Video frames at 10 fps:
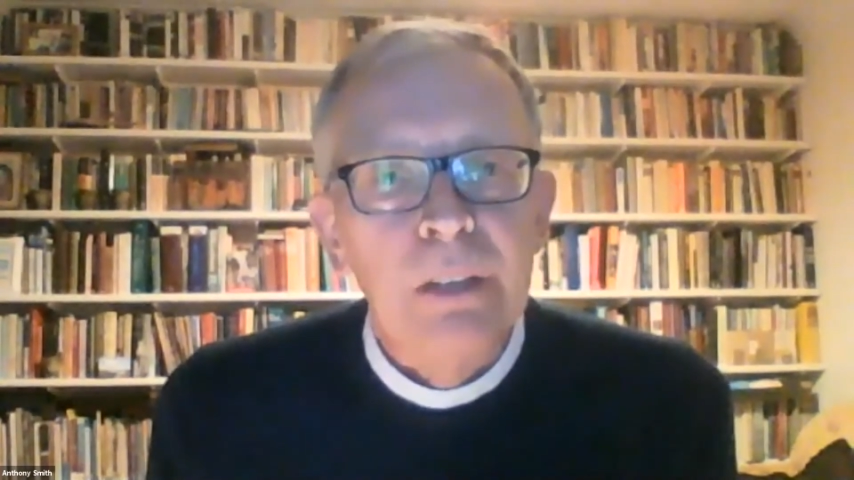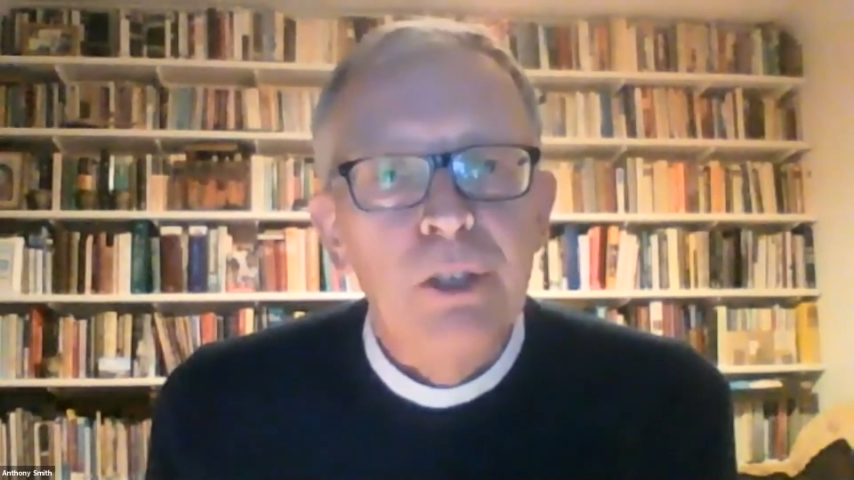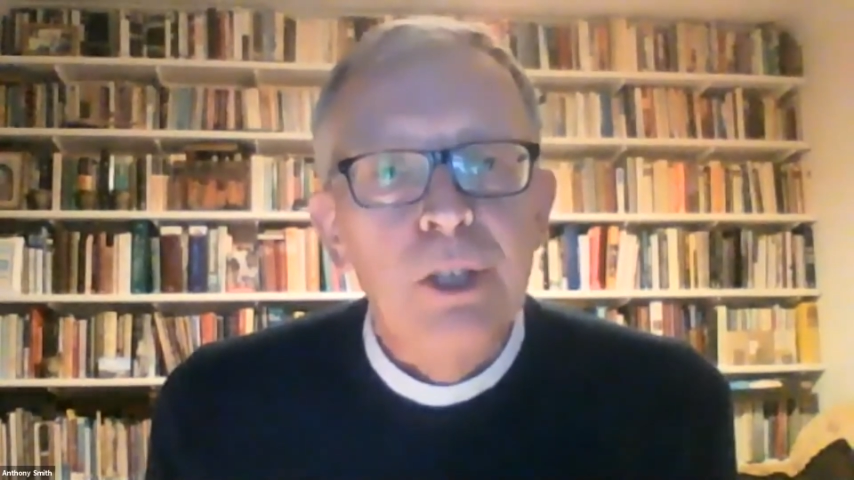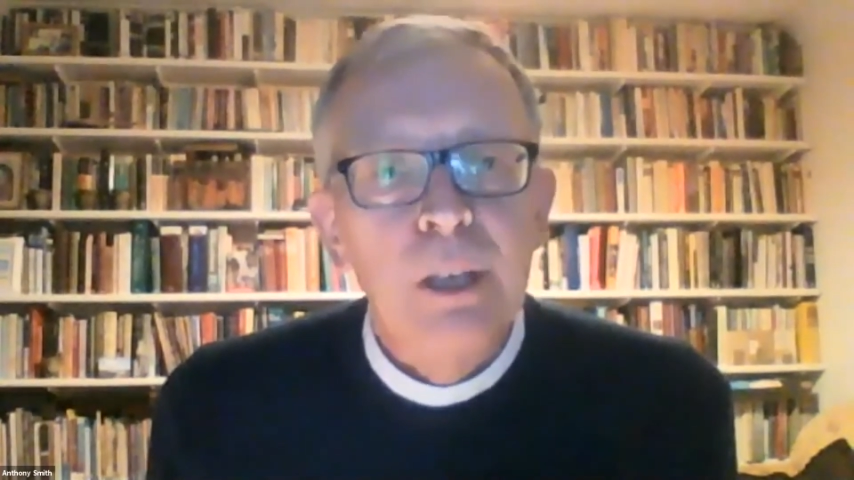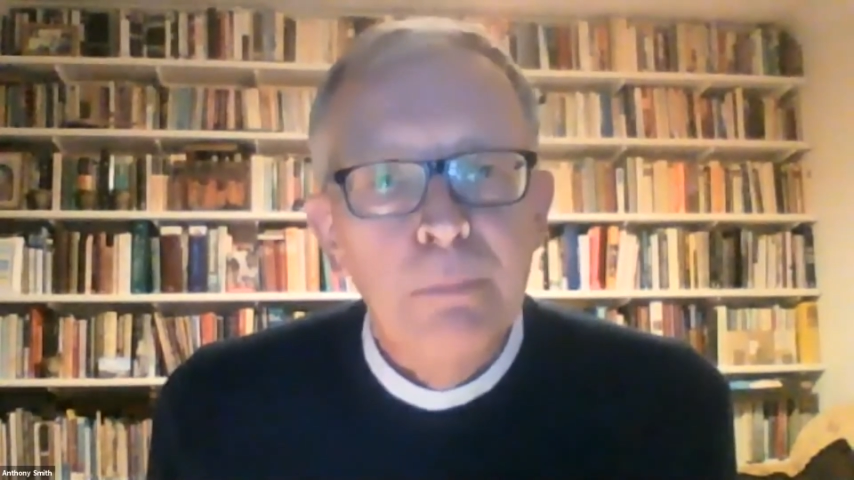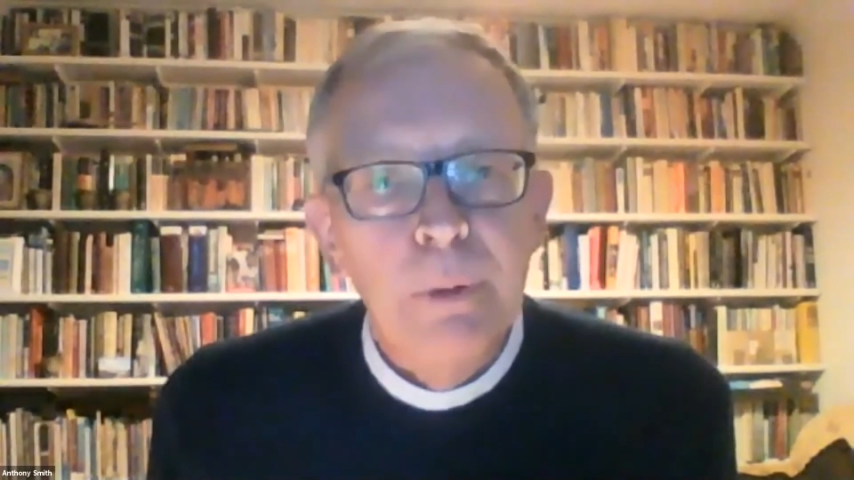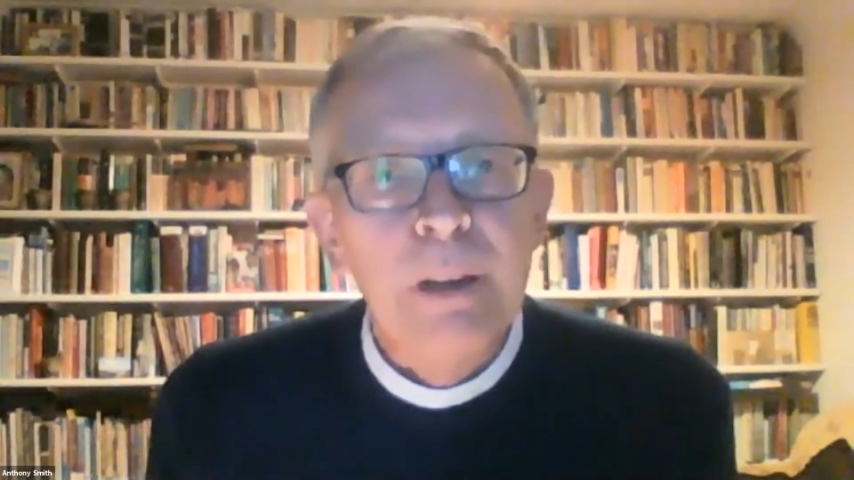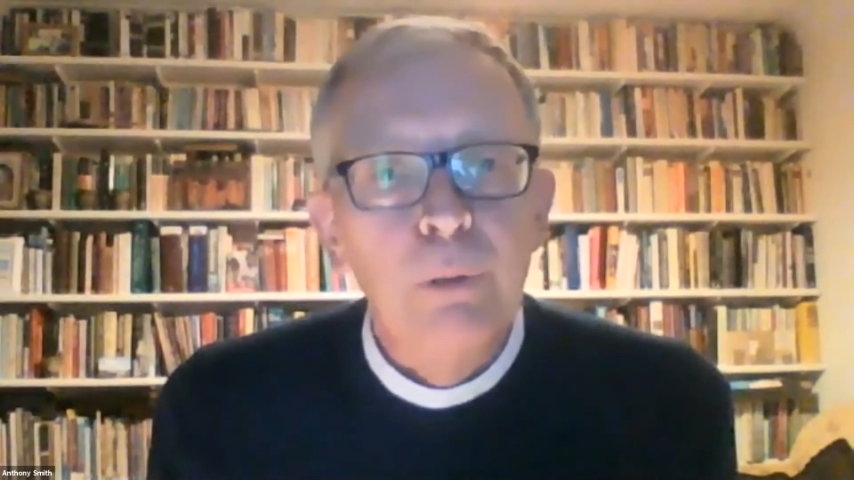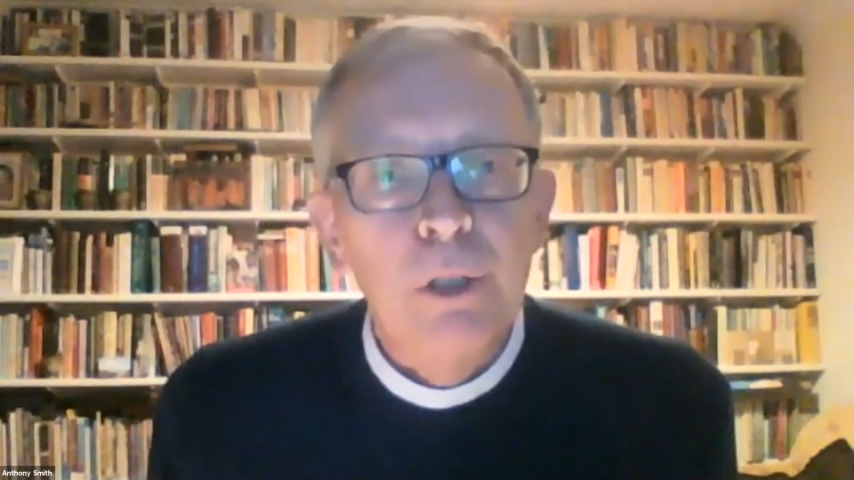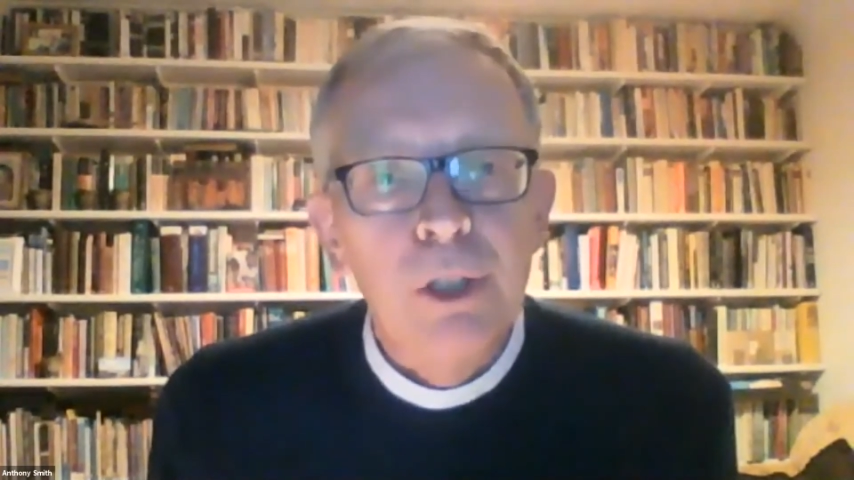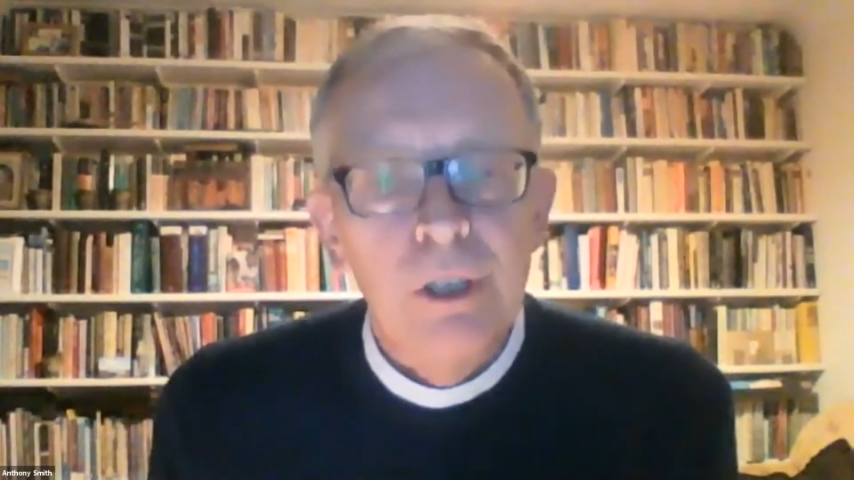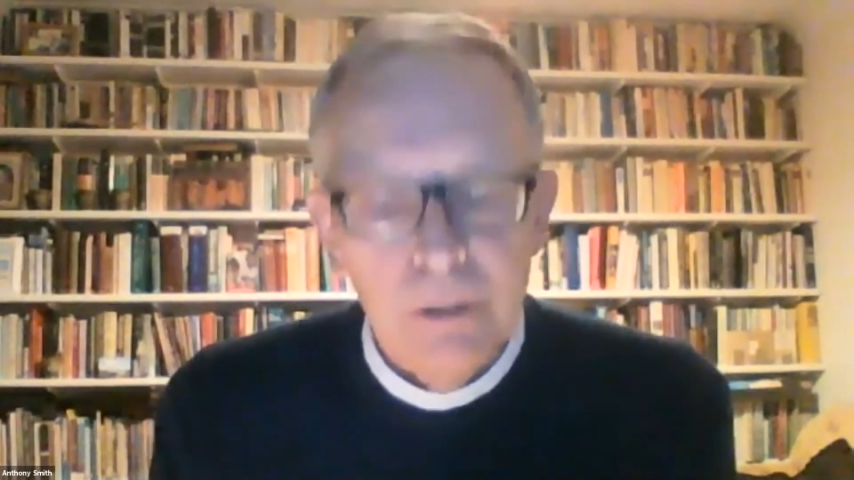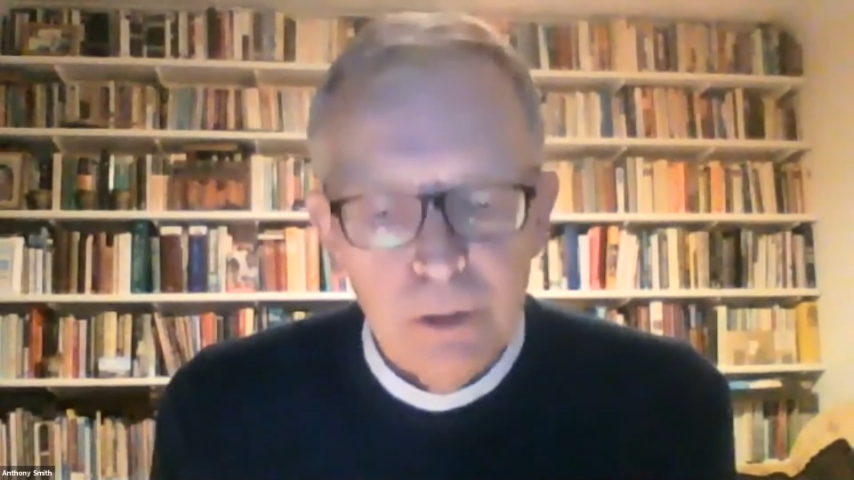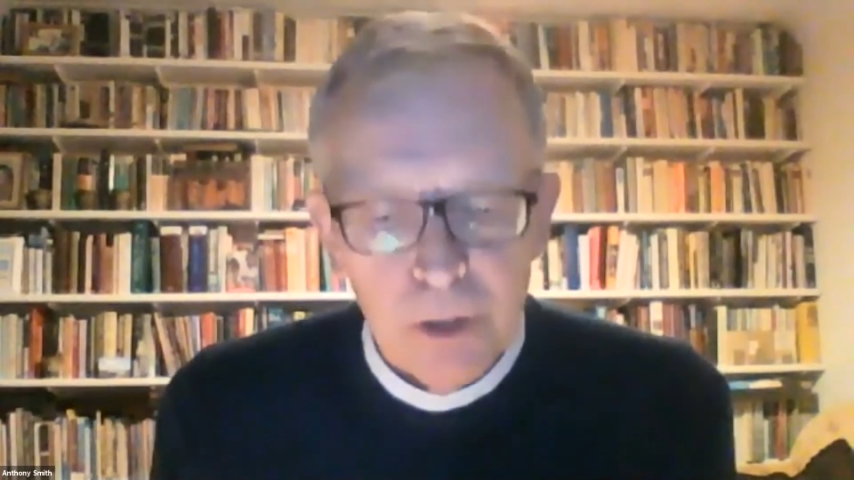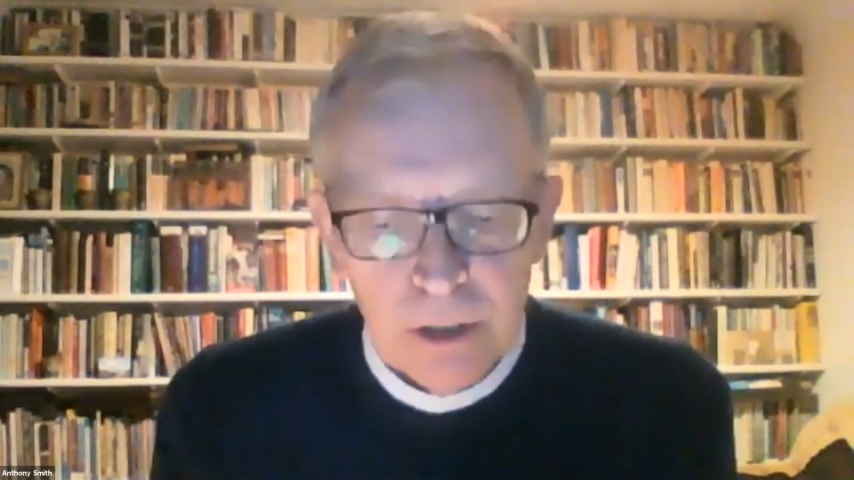somebody would
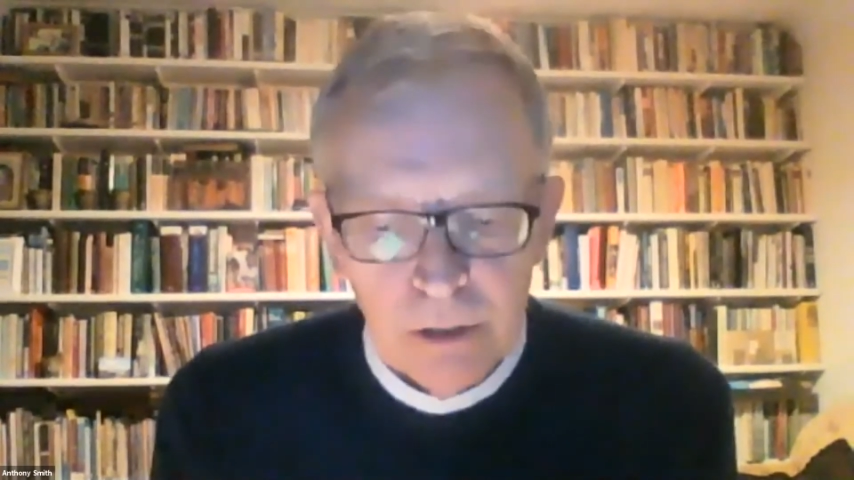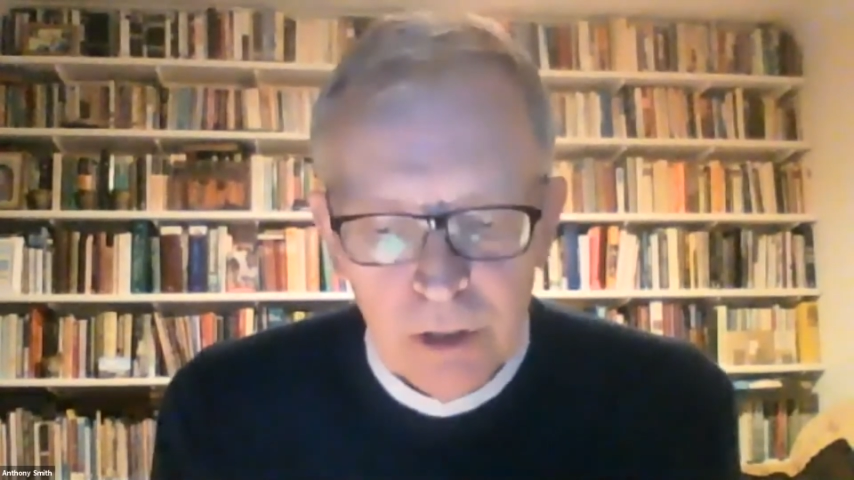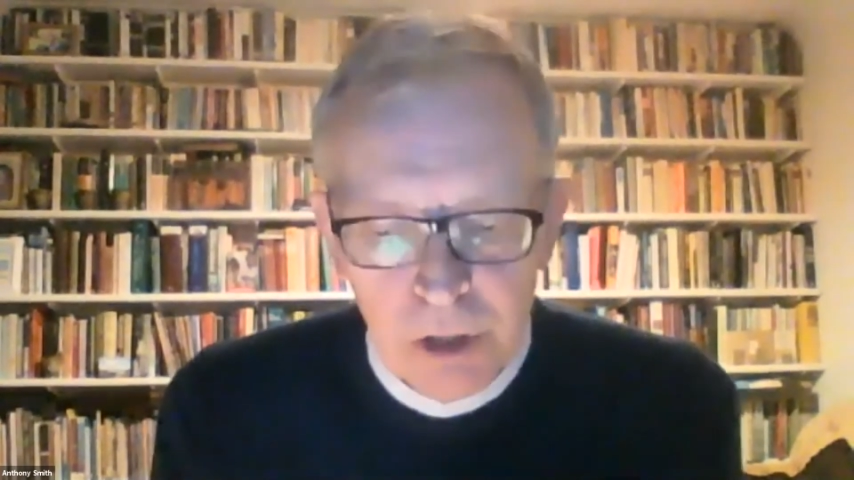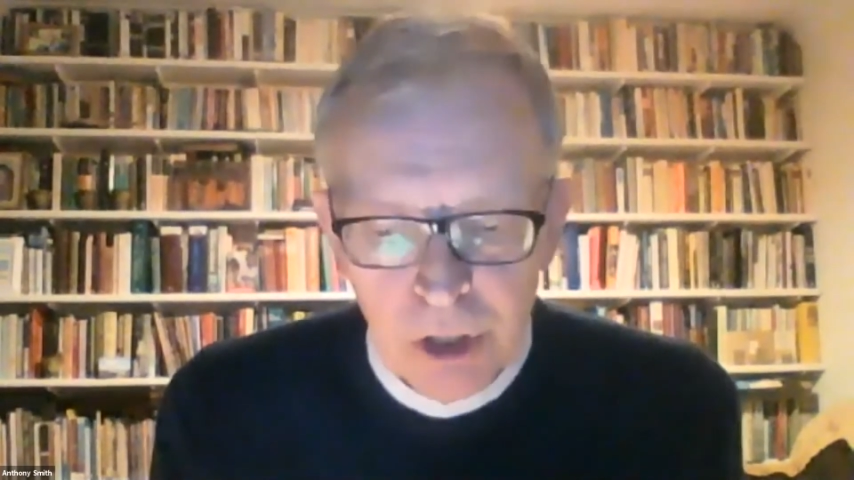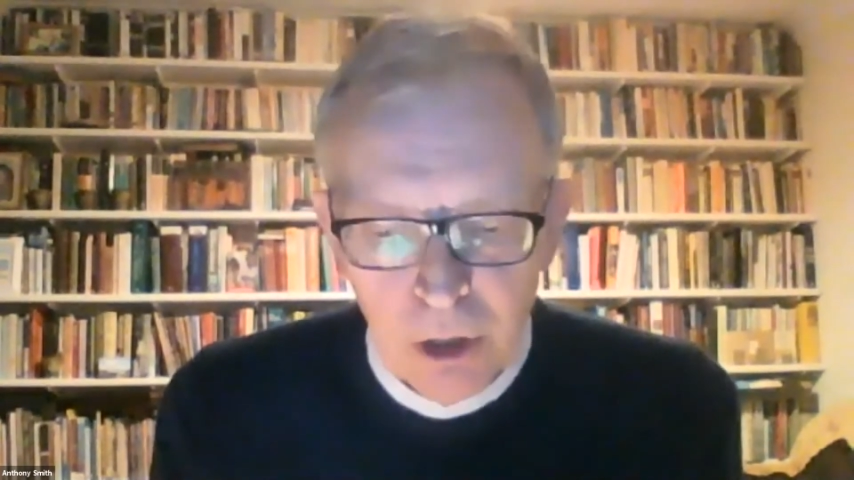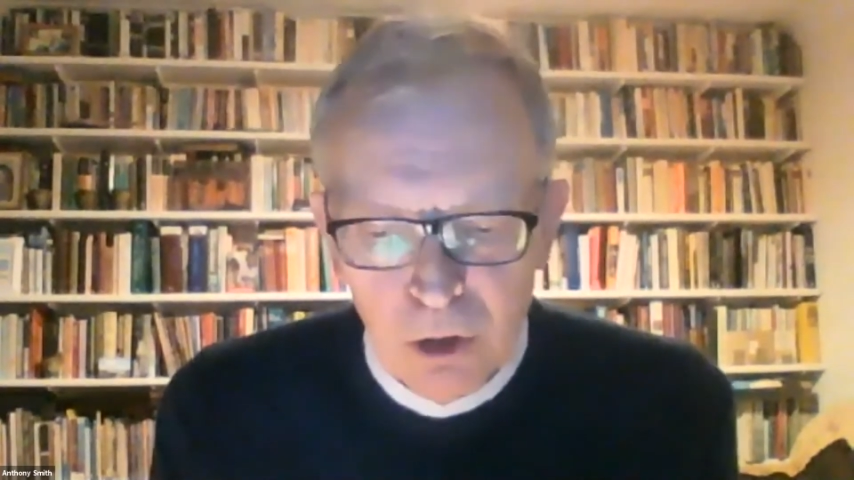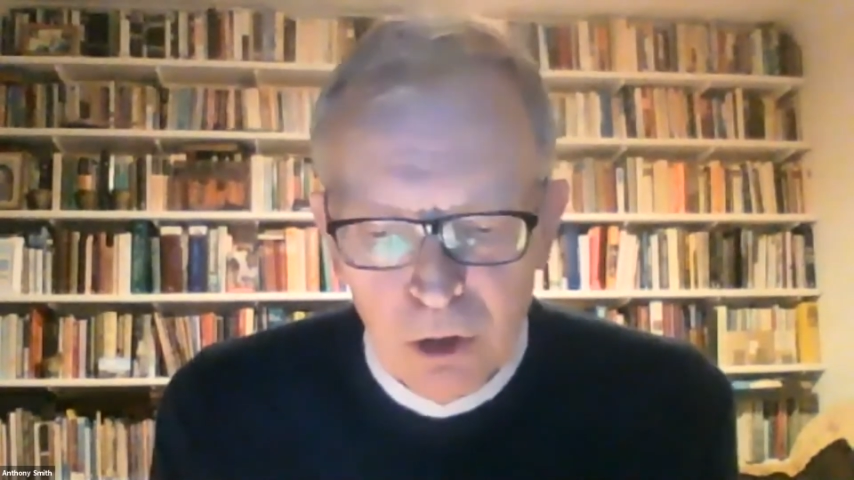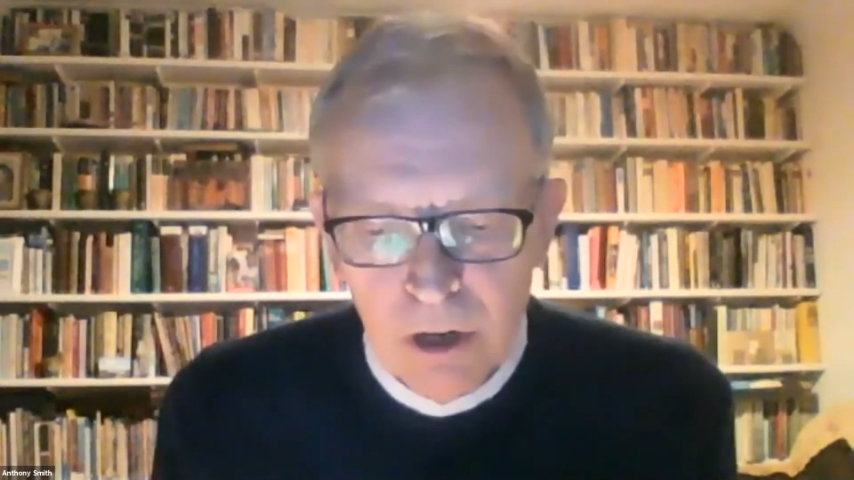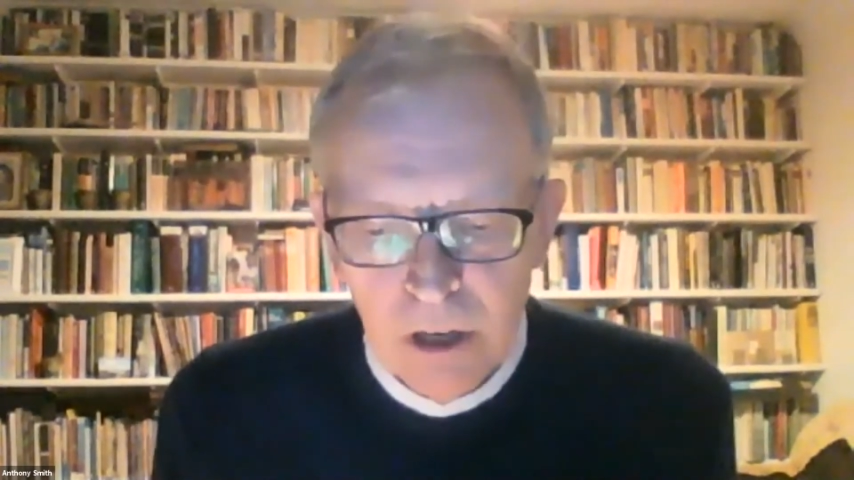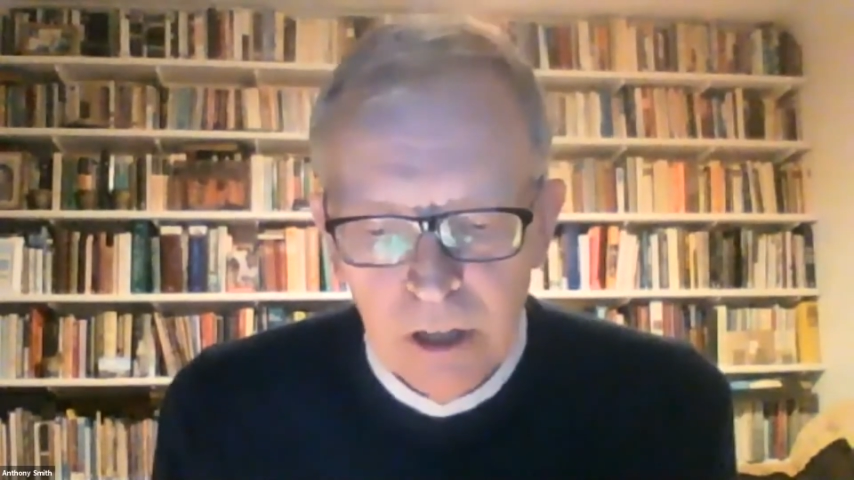choose the song,